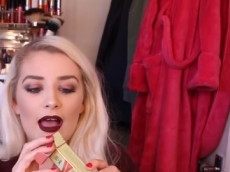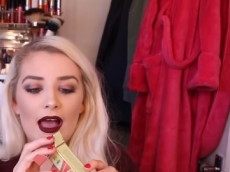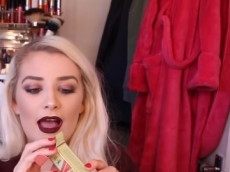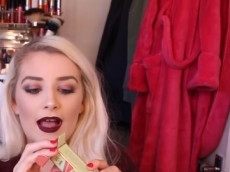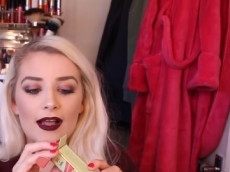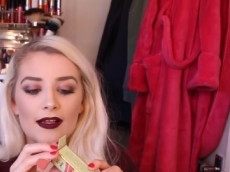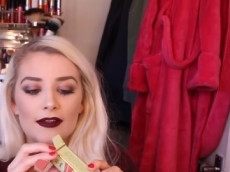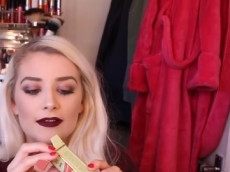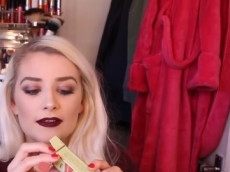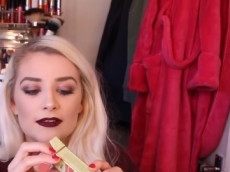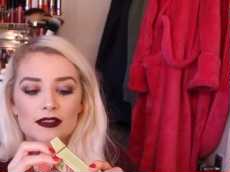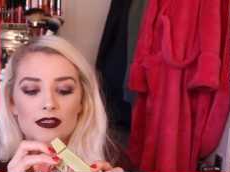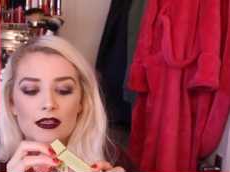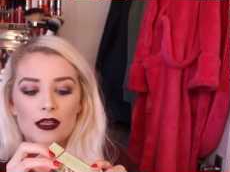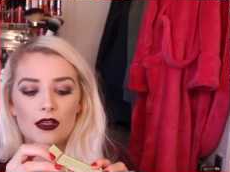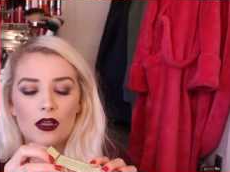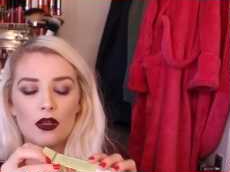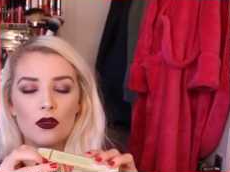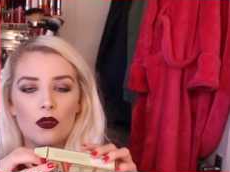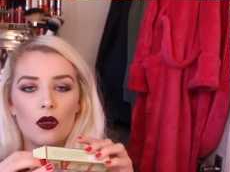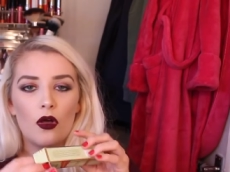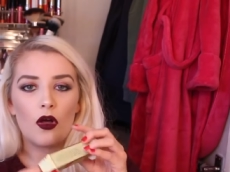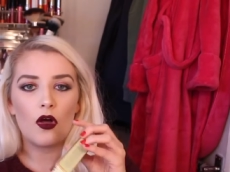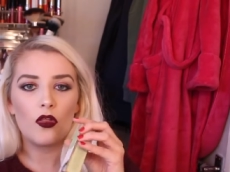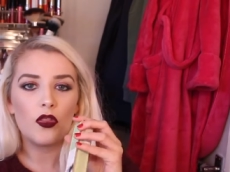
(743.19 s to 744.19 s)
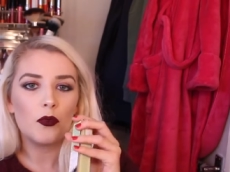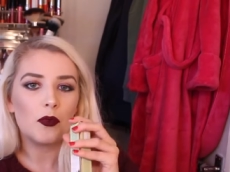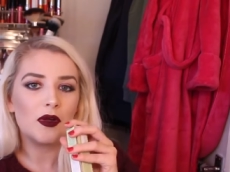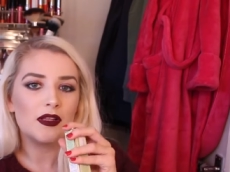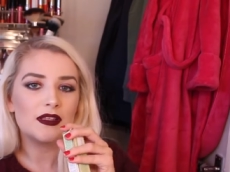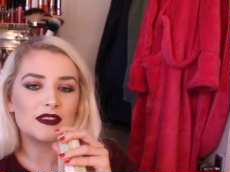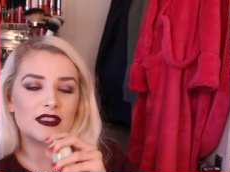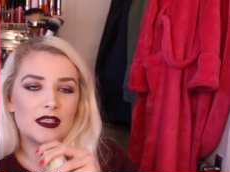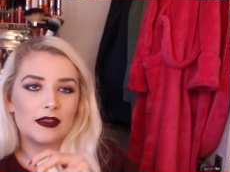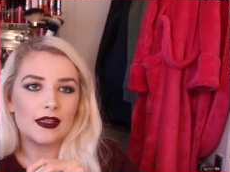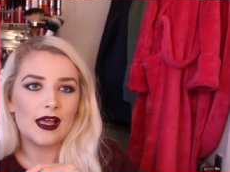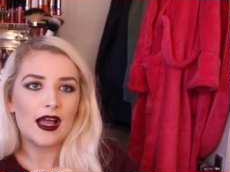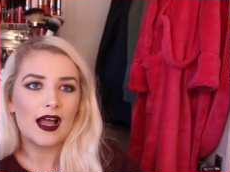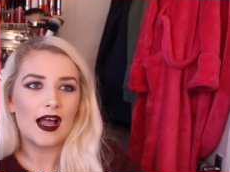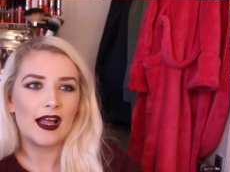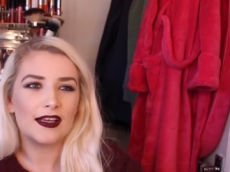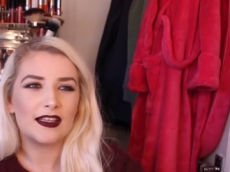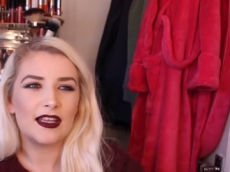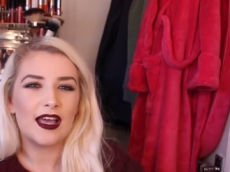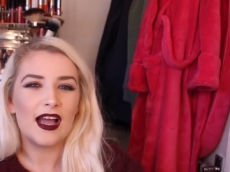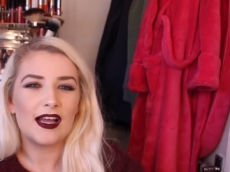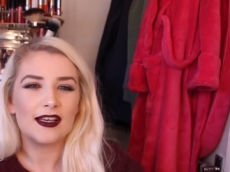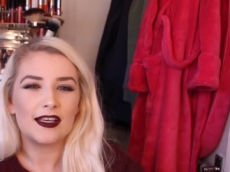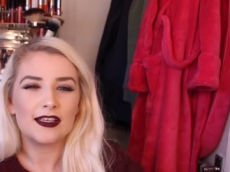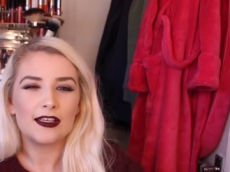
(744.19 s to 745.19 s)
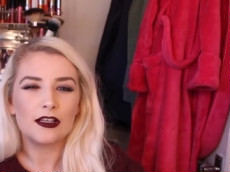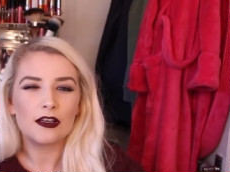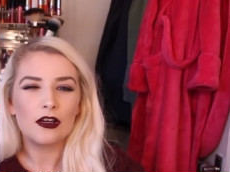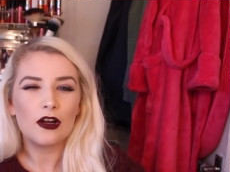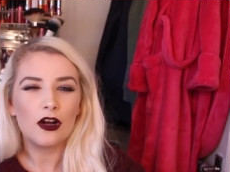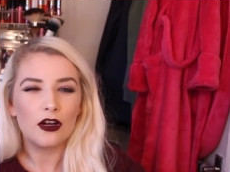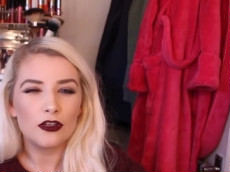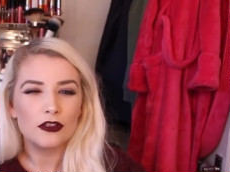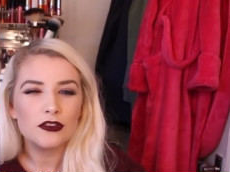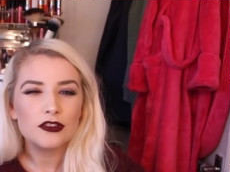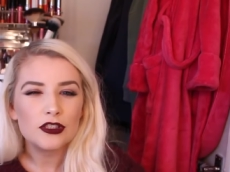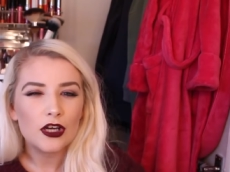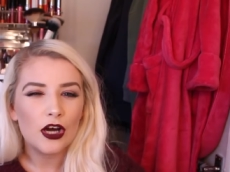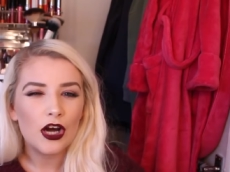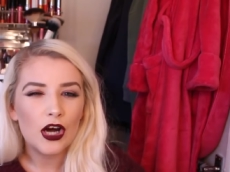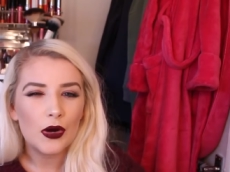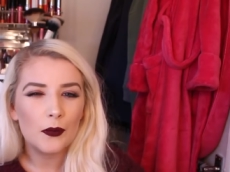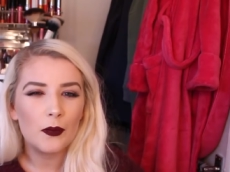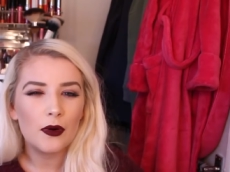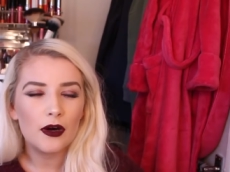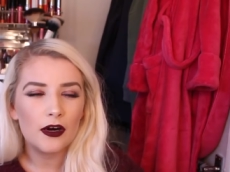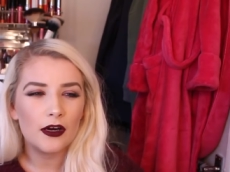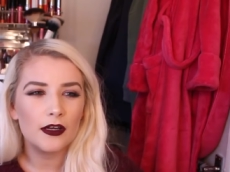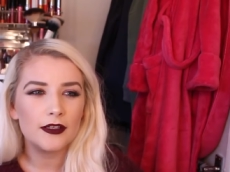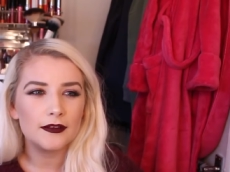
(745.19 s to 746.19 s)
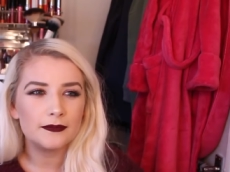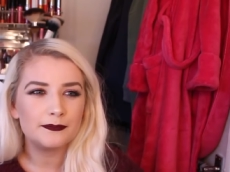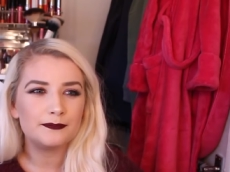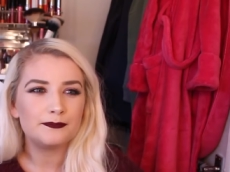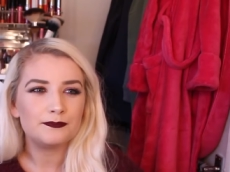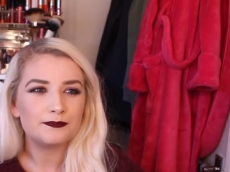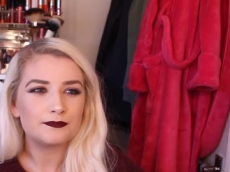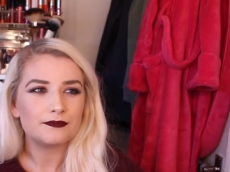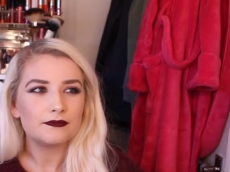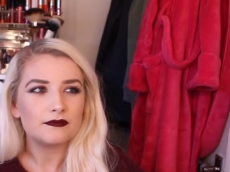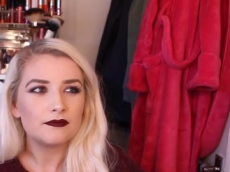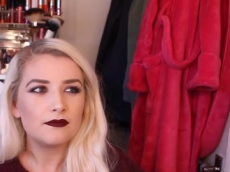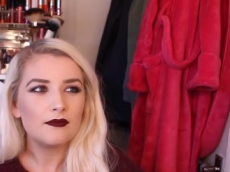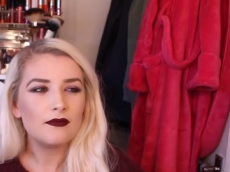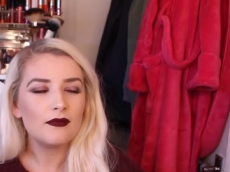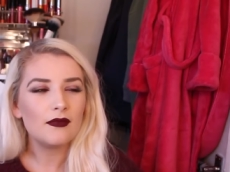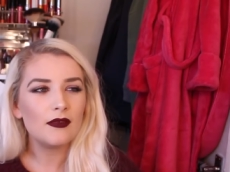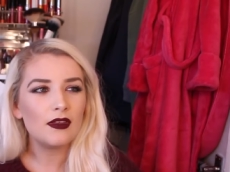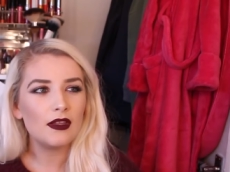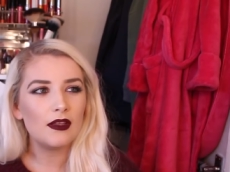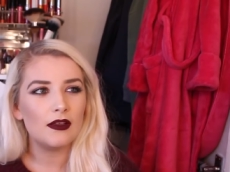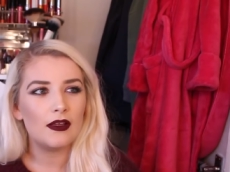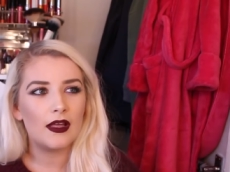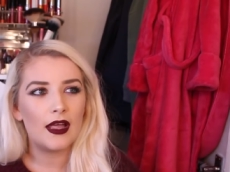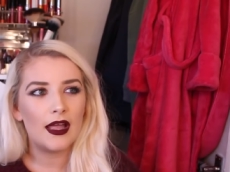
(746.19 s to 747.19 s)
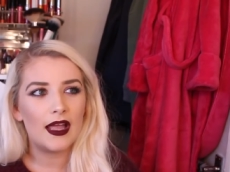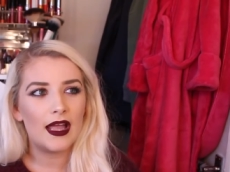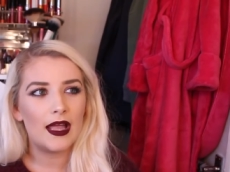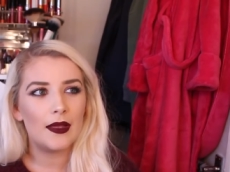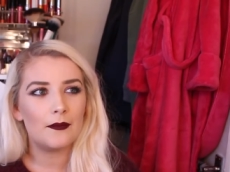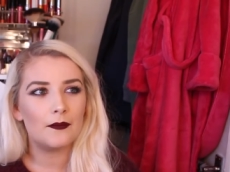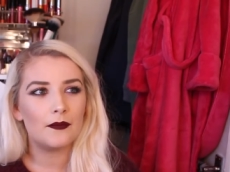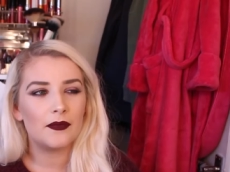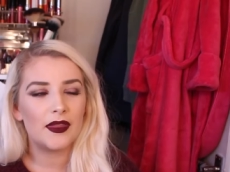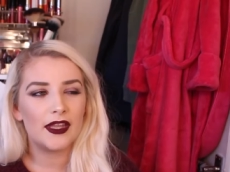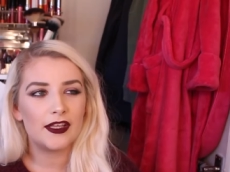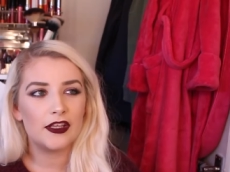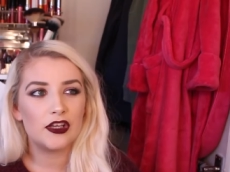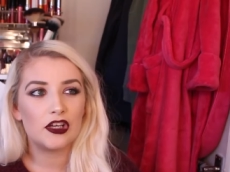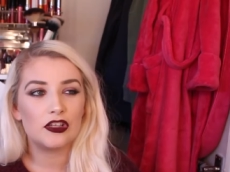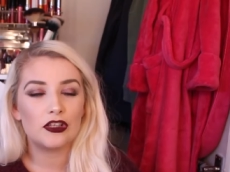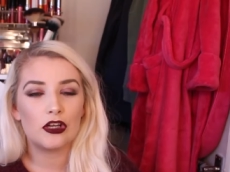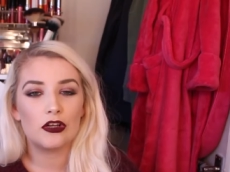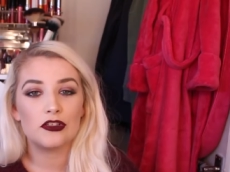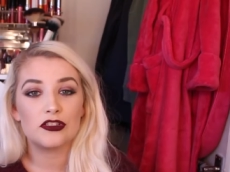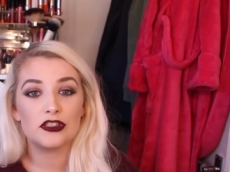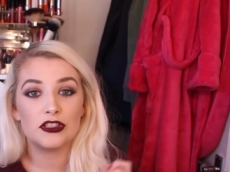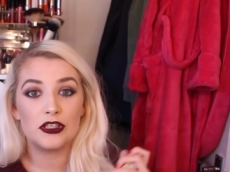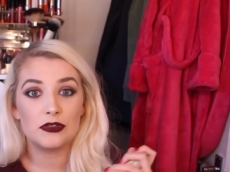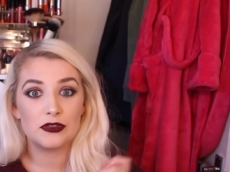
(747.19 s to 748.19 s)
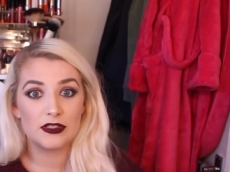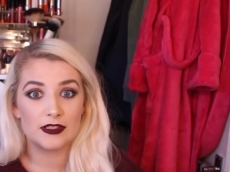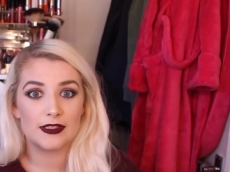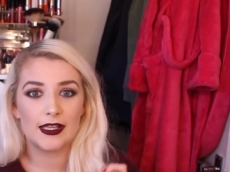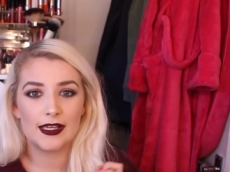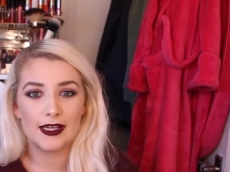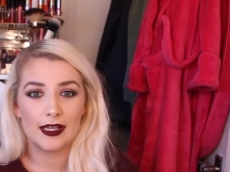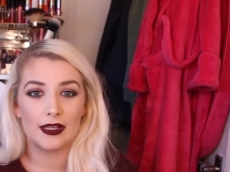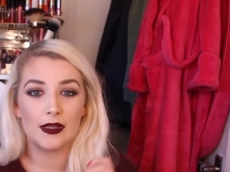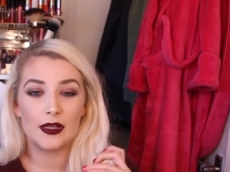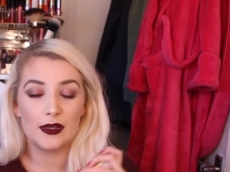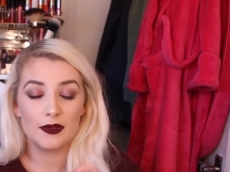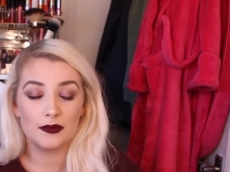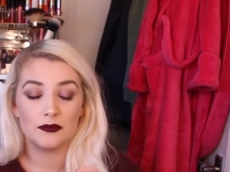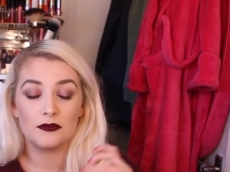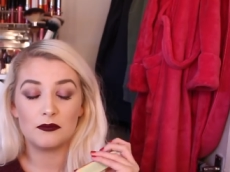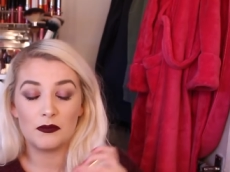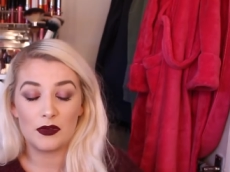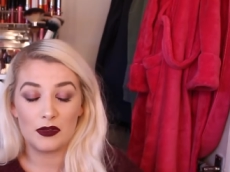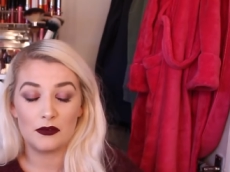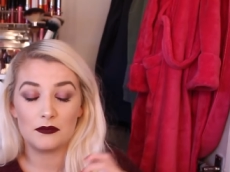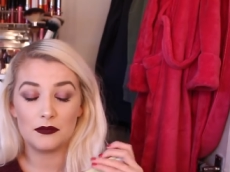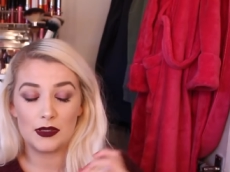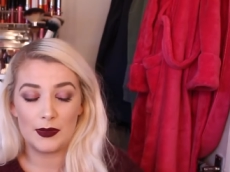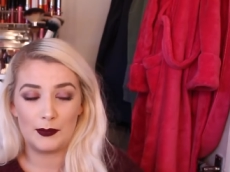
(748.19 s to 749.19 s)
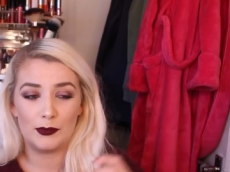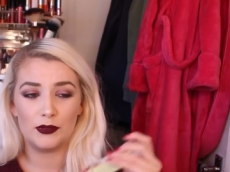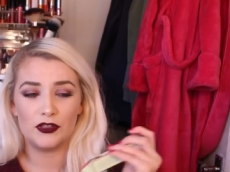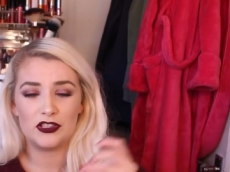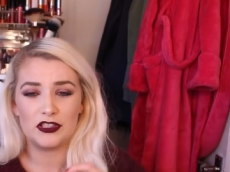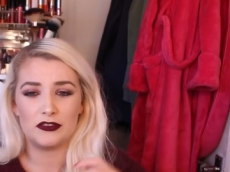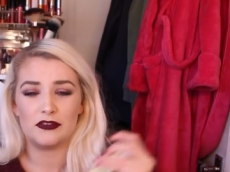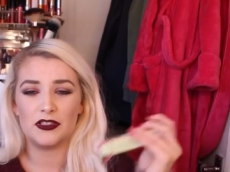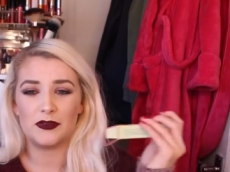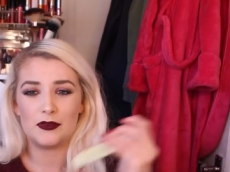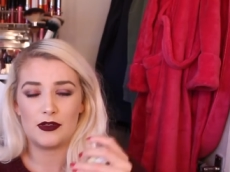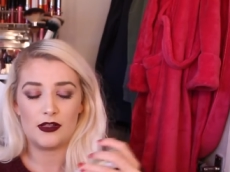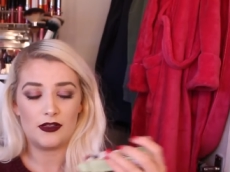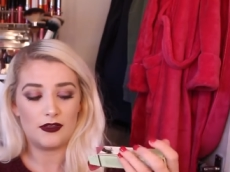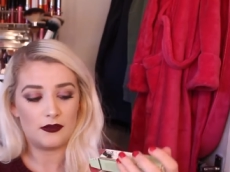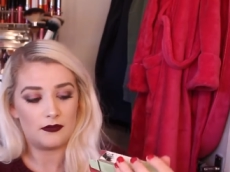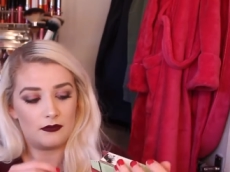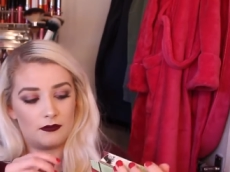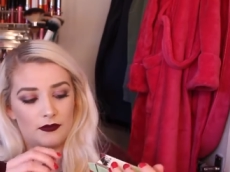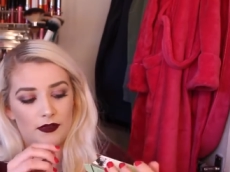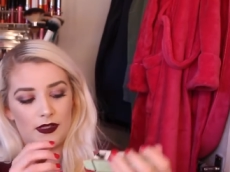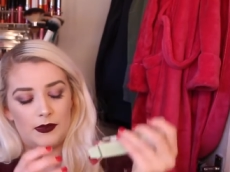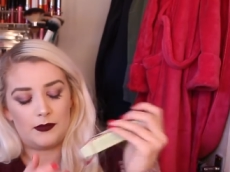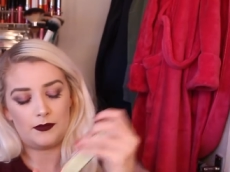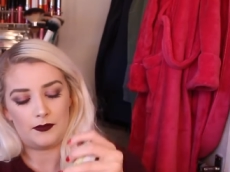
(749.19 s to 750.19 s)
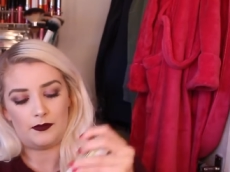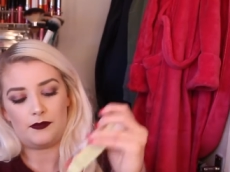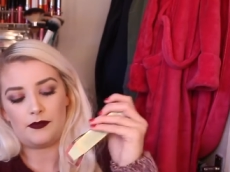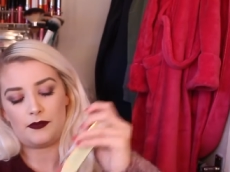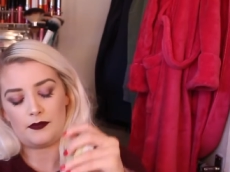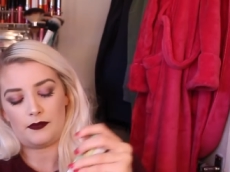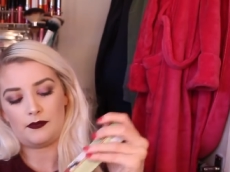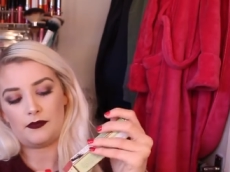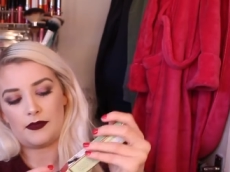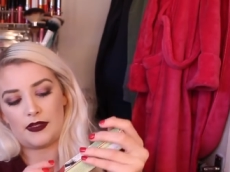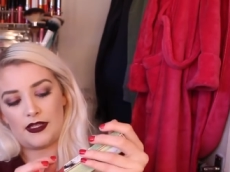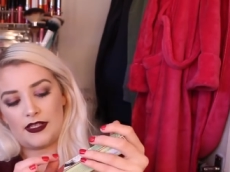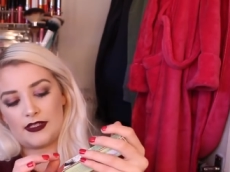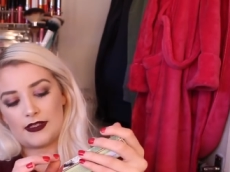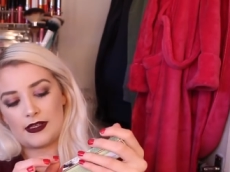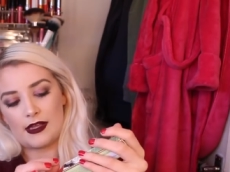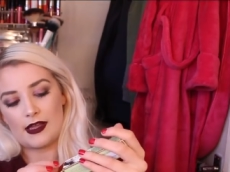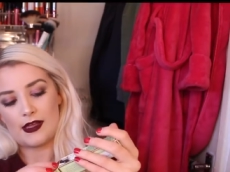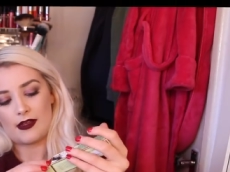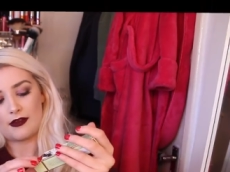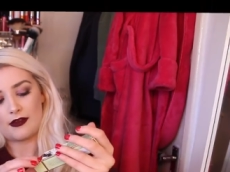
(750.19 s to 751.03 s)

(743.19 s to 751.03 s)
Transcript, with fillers: And all the ones that they had, they had like a contour one um, that you could also use as like a a blusher as well. You please get